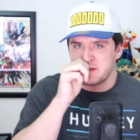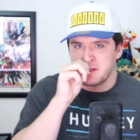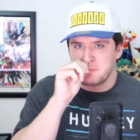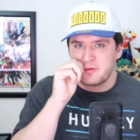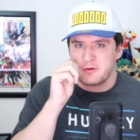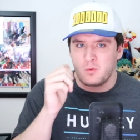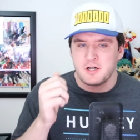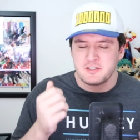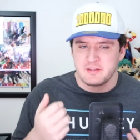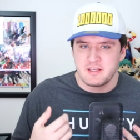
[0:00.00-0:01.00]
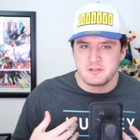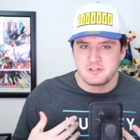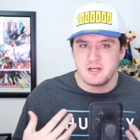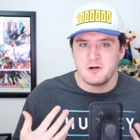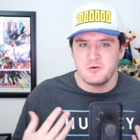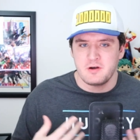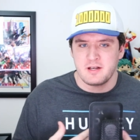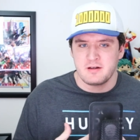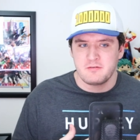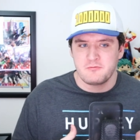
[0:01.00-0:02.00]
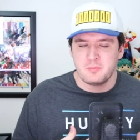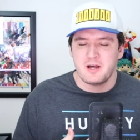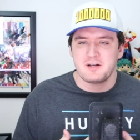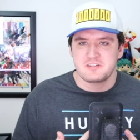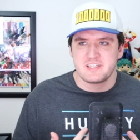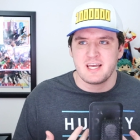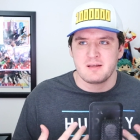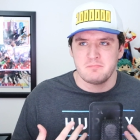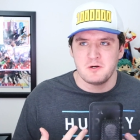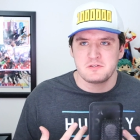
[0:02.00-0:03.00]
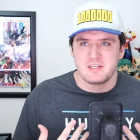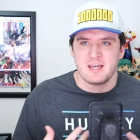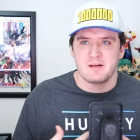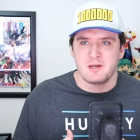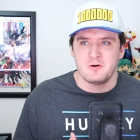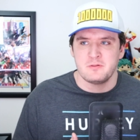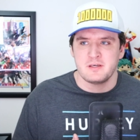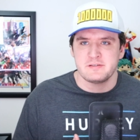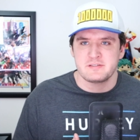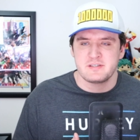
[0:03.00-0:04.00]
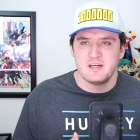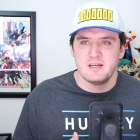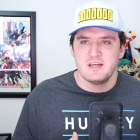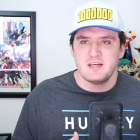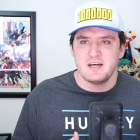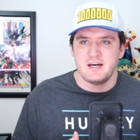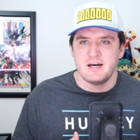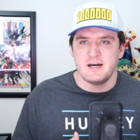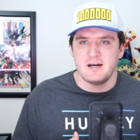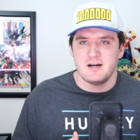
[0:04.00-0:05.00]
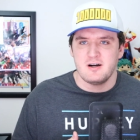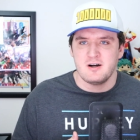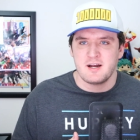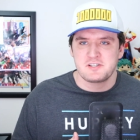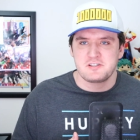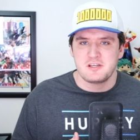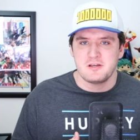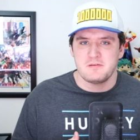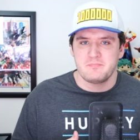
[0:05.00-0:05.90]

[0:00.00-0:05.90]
They're probably watching the, the show, and from my understanding, most anime onlys uh, are actually,